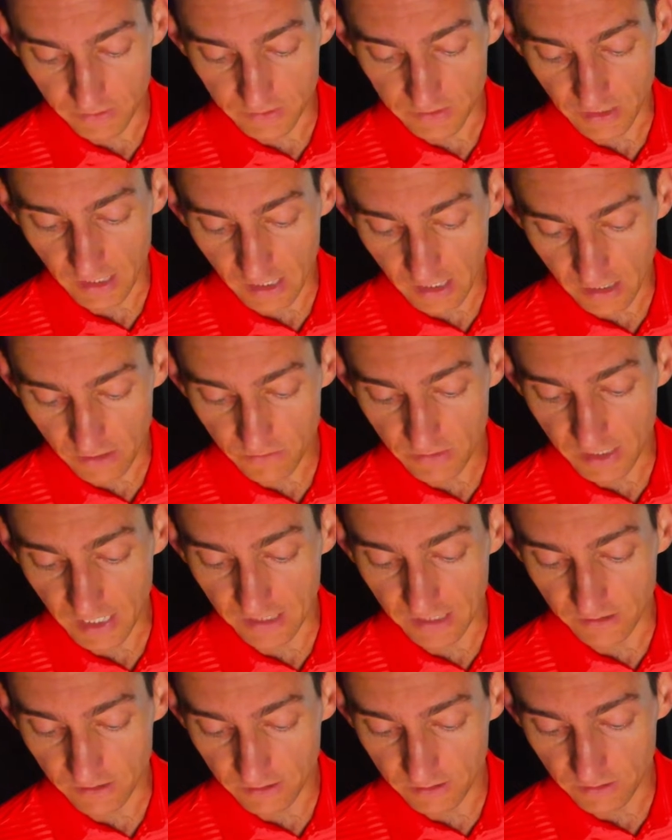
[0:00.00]
versus
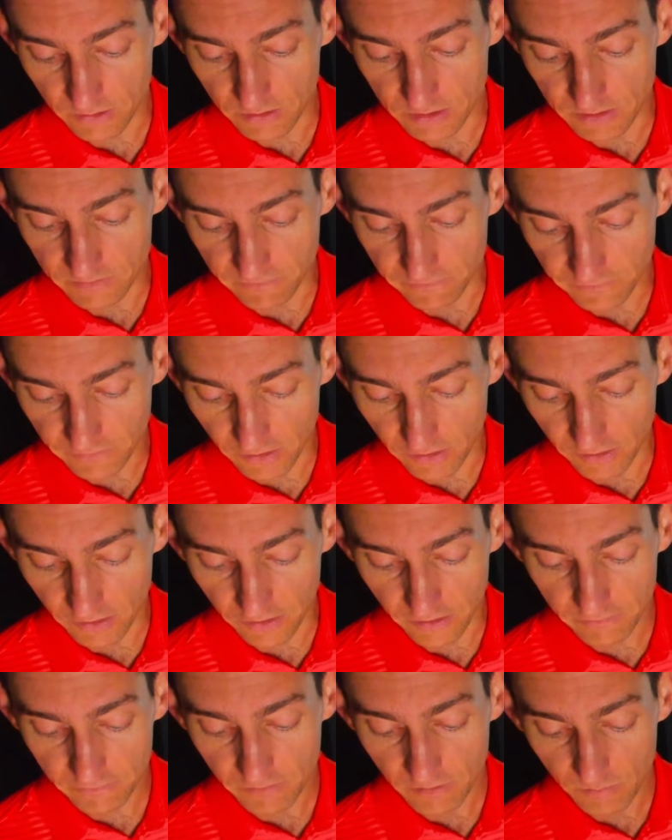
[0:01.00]

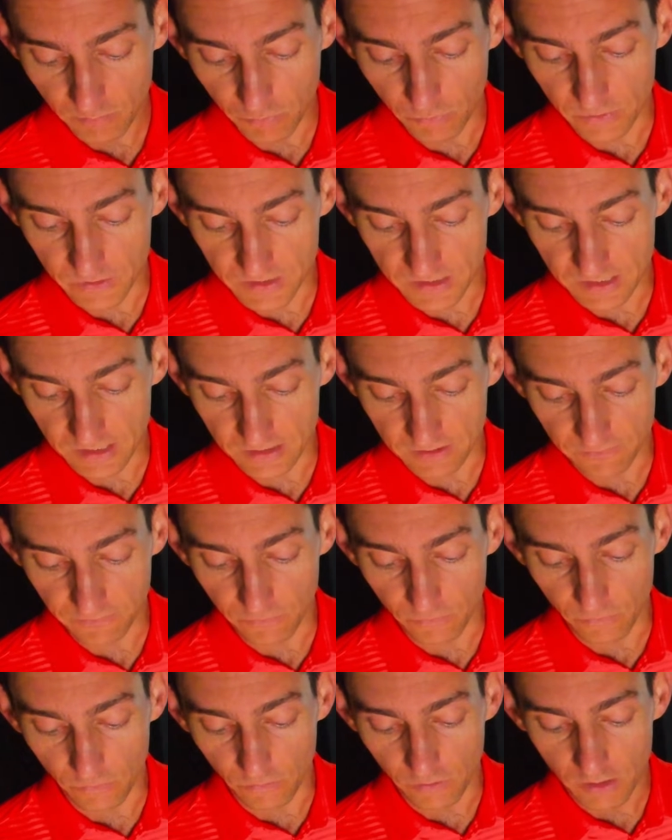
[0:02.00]

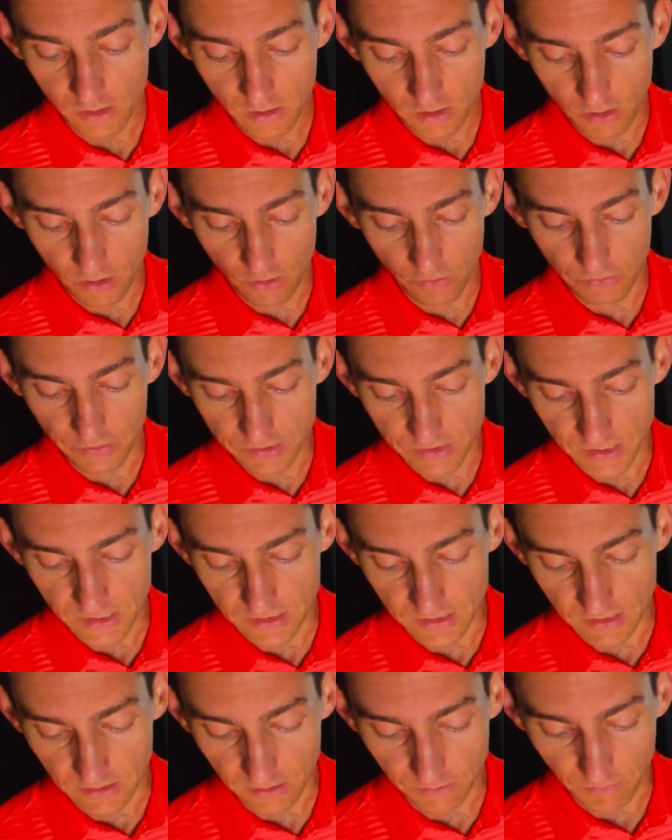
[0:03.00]
135.64 on the
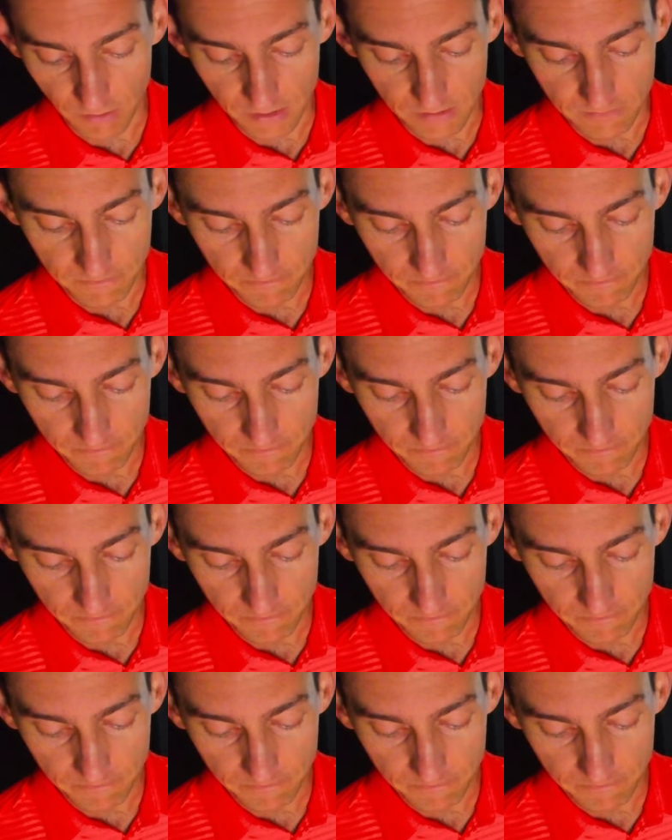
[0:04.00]
GC3.